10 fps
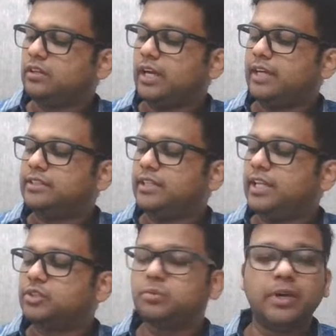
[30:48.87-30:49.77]
That is e
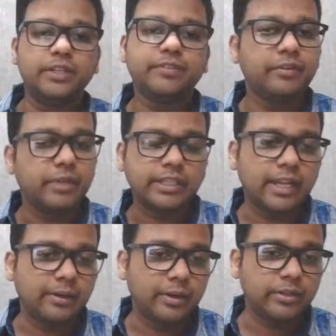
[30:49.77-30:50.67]
raised to minus 5 you can
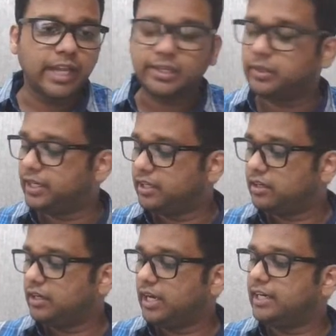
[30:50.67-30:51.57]
calculate on
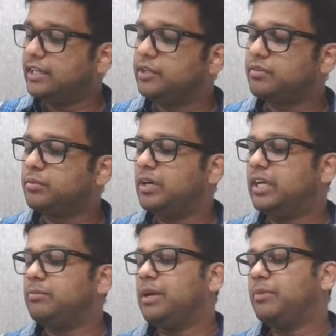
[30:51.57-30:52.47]
calculator, and then you have to
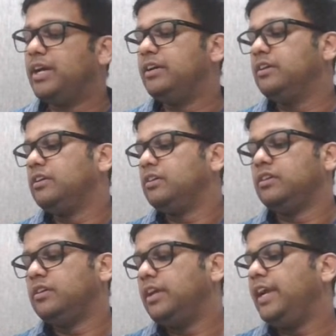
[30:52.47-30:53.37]
multiply by
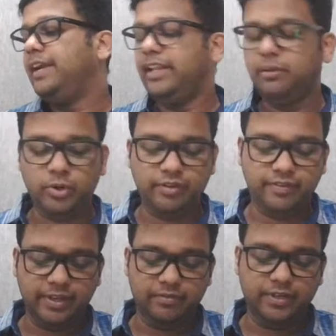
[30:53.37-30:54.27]

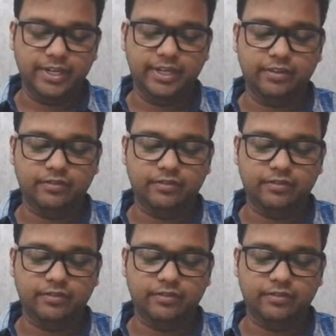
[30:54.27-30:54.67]
18.5, right?